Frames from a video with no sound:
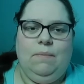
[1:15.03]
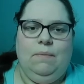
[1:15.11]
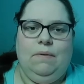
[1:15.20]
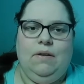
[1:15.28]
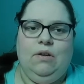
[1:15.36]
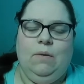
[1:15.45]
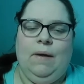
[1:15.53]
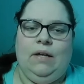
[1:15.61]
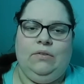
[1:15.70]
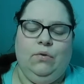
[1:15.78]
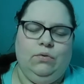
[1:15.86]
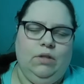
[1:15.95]
I'm going to go back
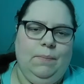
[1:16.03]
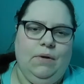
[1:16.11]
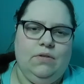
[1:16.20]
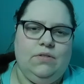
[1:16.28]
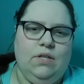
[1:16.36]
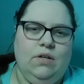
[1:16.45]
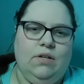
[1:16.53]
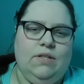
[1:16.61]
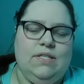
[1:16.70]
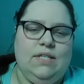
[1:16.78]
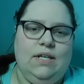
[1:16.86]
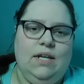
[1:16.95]
to only posting on
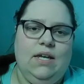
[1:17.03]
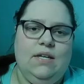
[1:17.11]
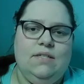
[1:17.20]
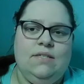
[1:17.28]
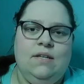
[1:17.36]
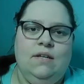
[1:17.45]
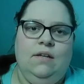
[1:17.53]
Sundays.